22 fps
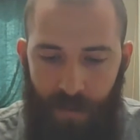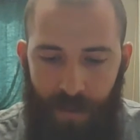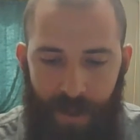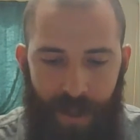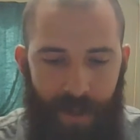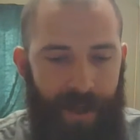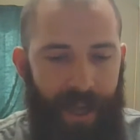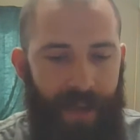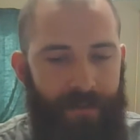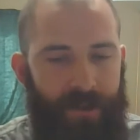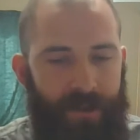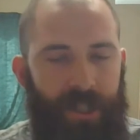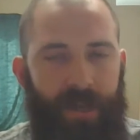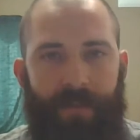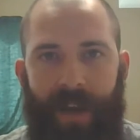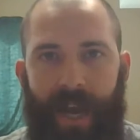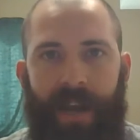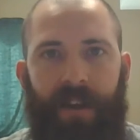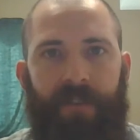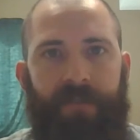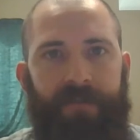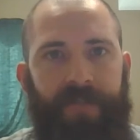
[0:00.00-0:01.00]
But let me give you some
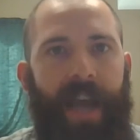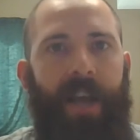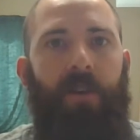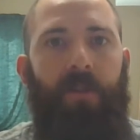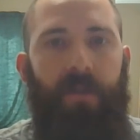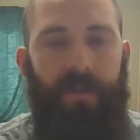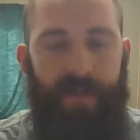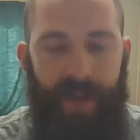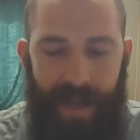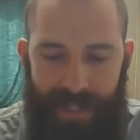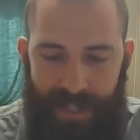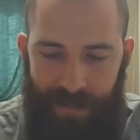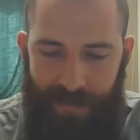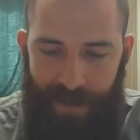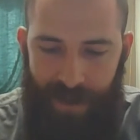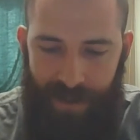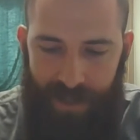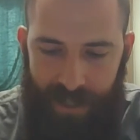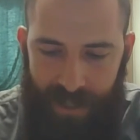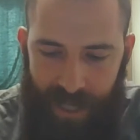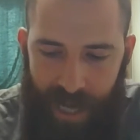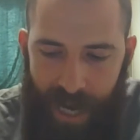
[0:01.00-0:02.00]
kind of final thoughts
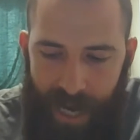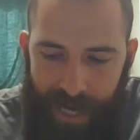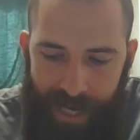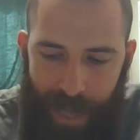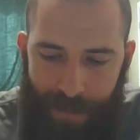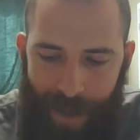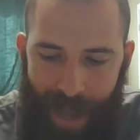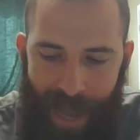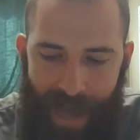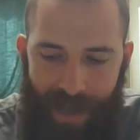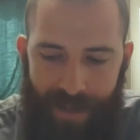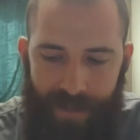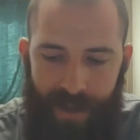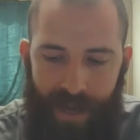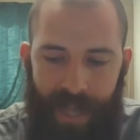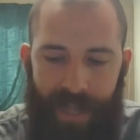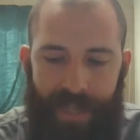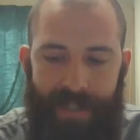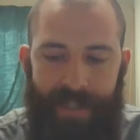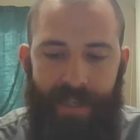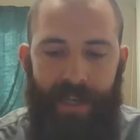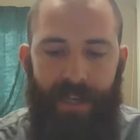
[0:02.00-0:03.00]
about this guy named
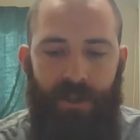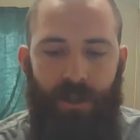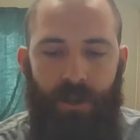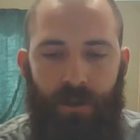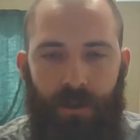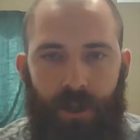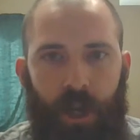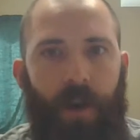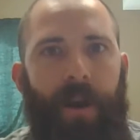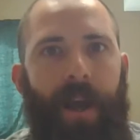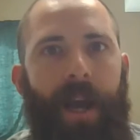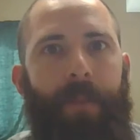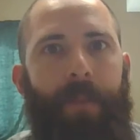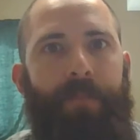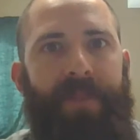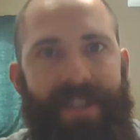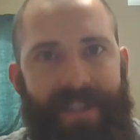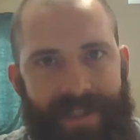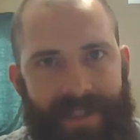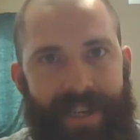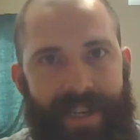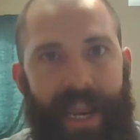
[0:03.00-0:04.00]
Athanasius, who took up
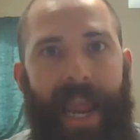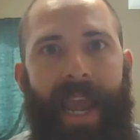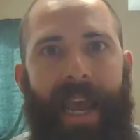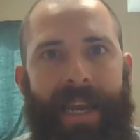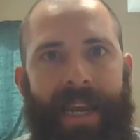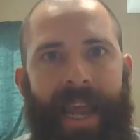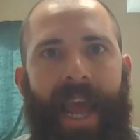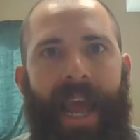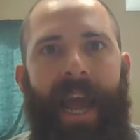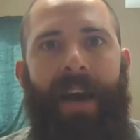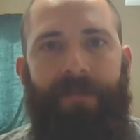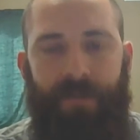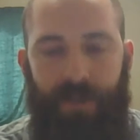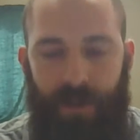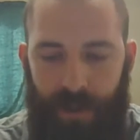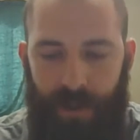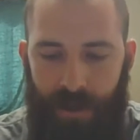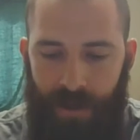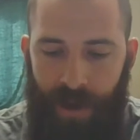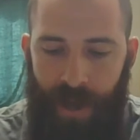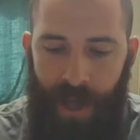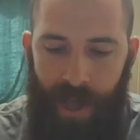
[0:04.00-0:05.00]
the stand
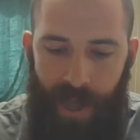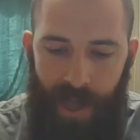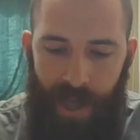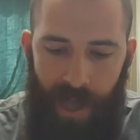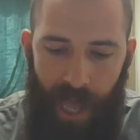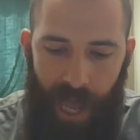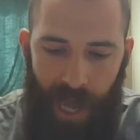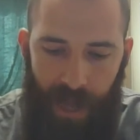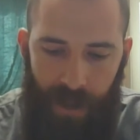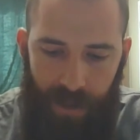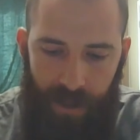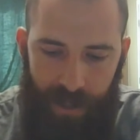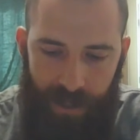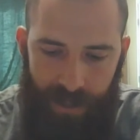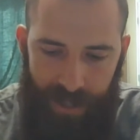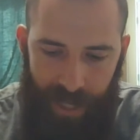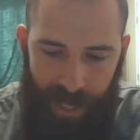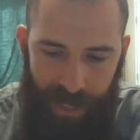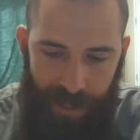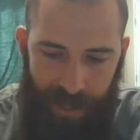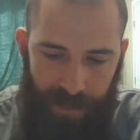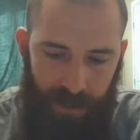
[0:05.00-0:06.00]
after
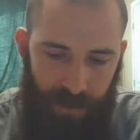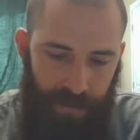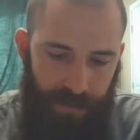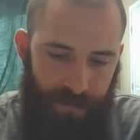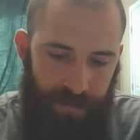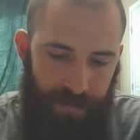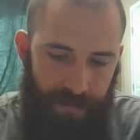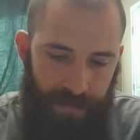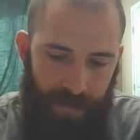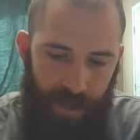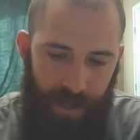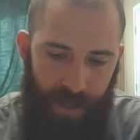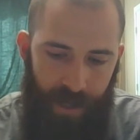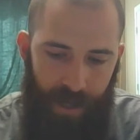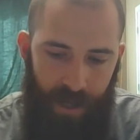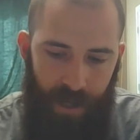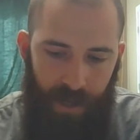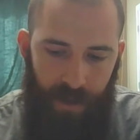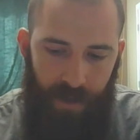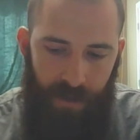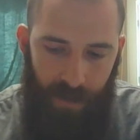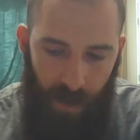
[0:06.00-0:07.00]
Alexander.
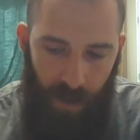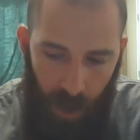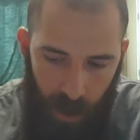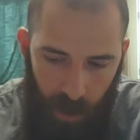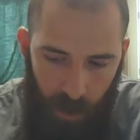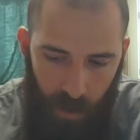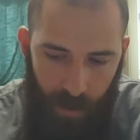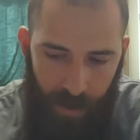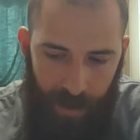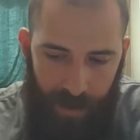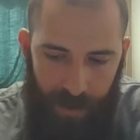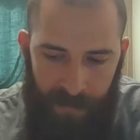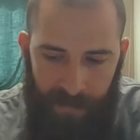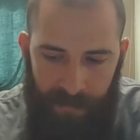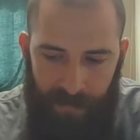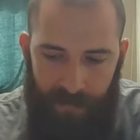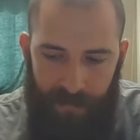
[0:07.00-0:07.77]
Though